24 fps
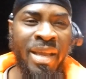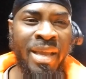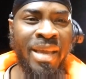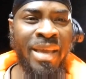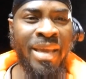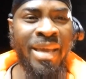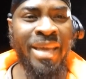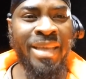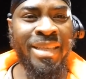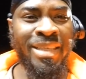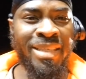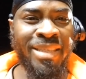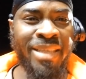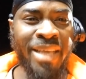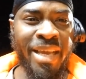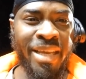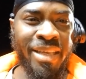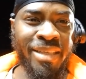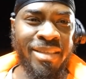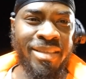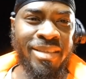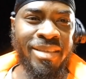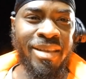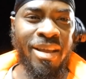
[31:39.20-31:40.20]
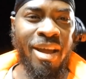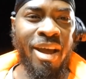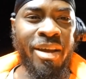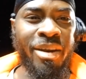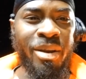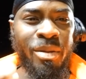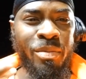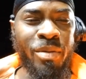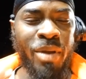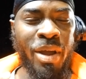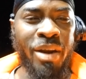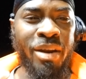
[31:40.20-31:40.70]
it says on
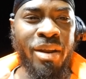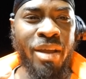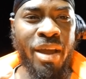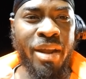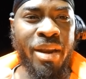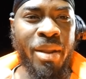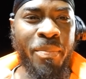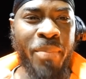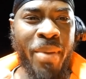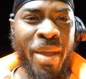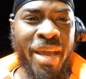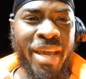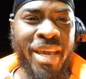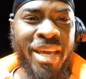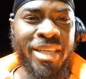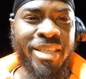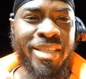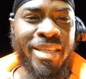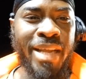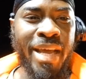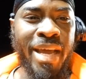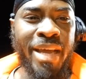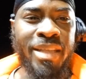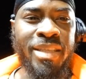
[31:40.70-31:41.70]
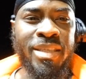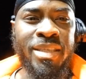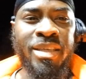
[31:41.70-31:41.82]
the, on the, on the package that